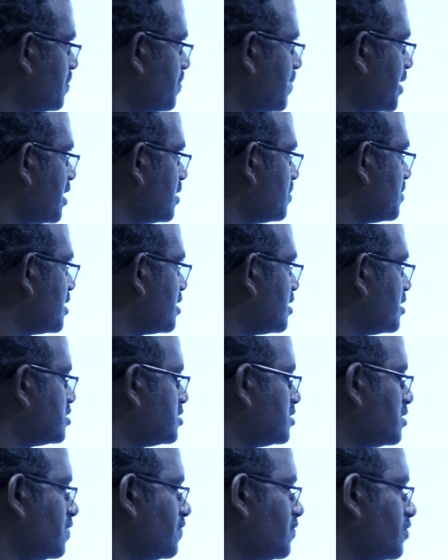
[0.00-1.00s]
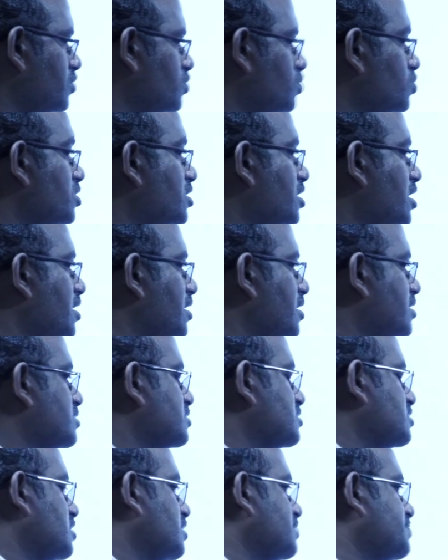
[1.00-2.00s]
parameters of new
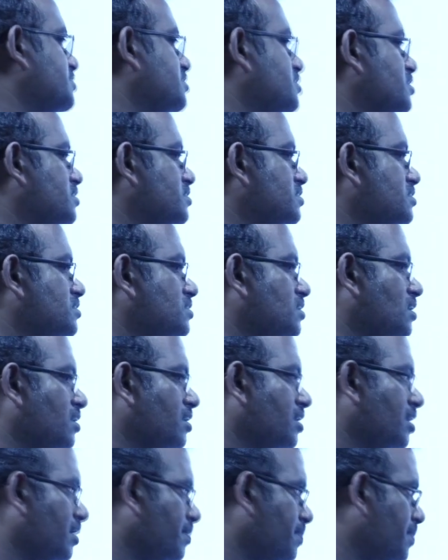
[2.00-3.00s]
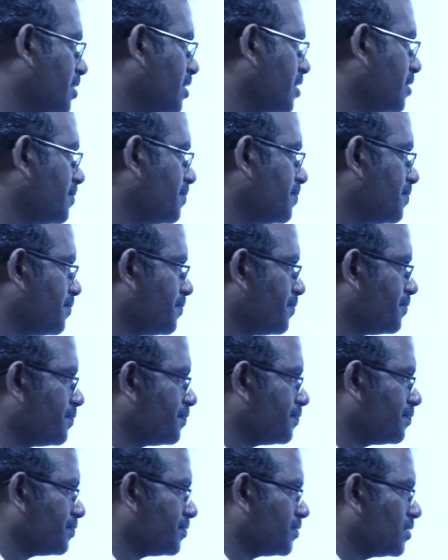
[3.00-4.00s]
drug substance or API.
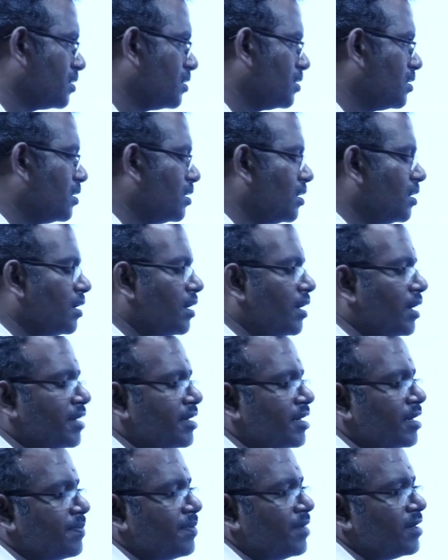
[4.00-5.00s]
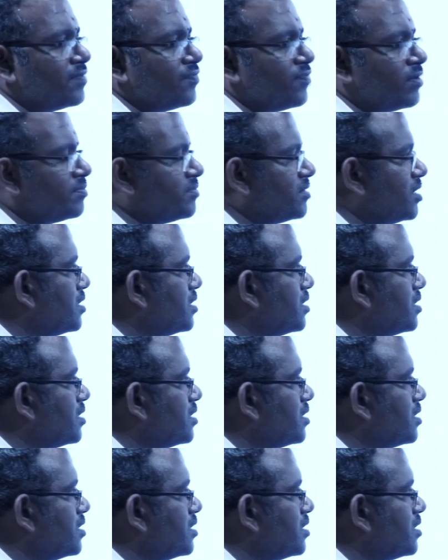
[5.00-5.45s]
And apart from